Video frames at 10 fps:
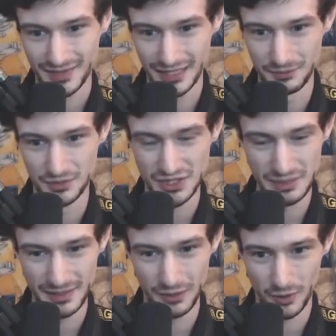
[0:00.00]
He was just a
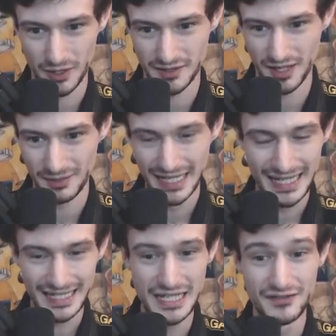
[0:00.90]
bit worked up.
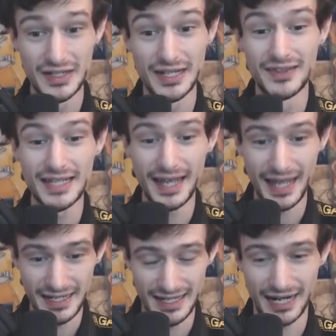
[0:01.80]
Even in the
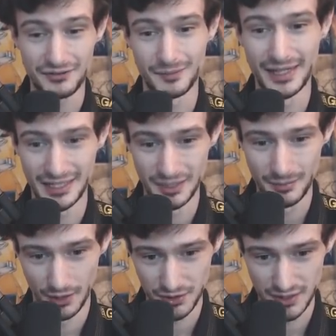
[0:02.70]
edit after making the
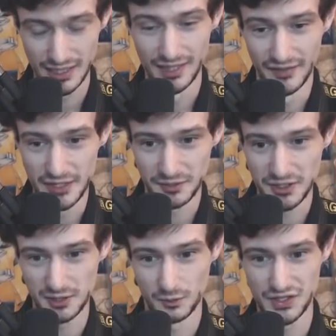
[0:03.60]
post, this
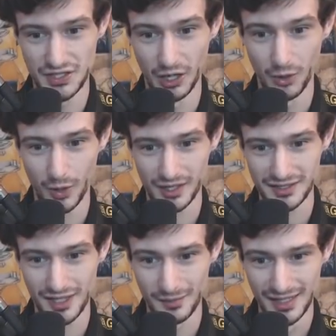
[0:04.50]
person was so worked
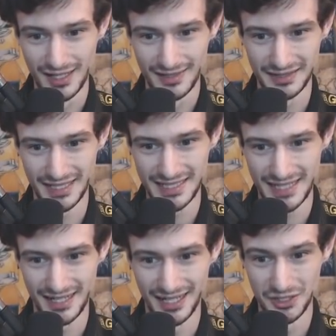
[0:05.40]
up that they
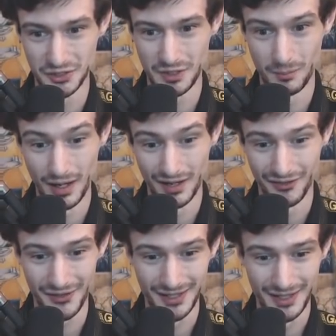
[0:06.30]
said 100 a month.
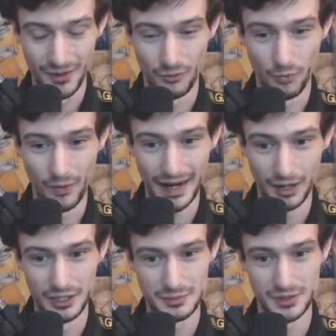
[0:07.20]

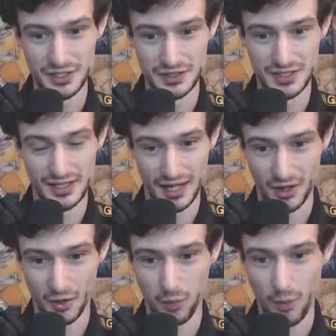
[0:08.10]
Wow, this person's
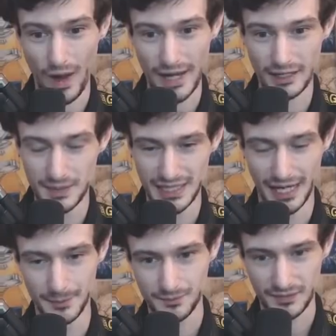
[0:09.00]
quite
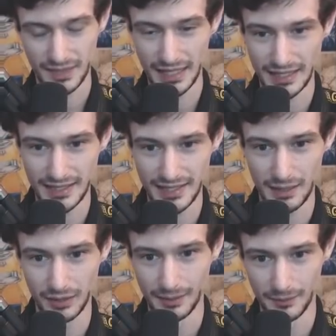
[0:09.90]
upset. And I
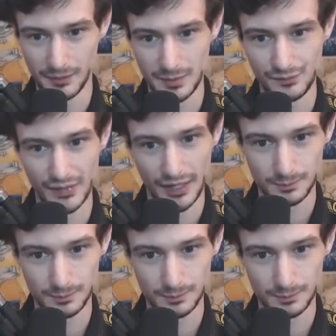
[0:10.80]
can't blame them, to be fair.